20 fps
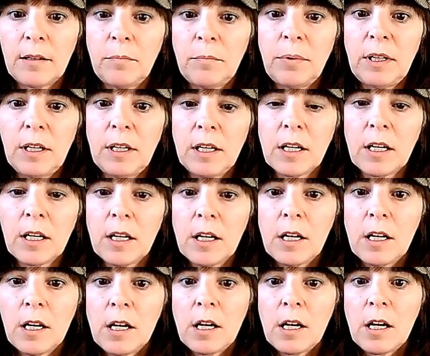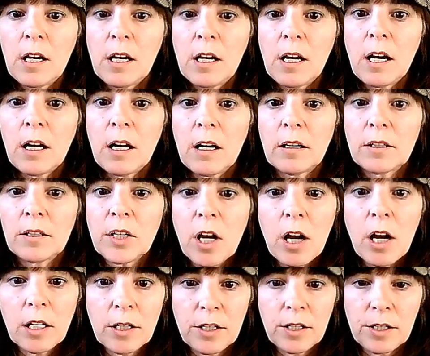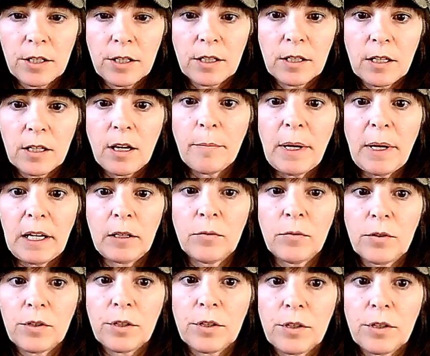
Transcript: the being talks about,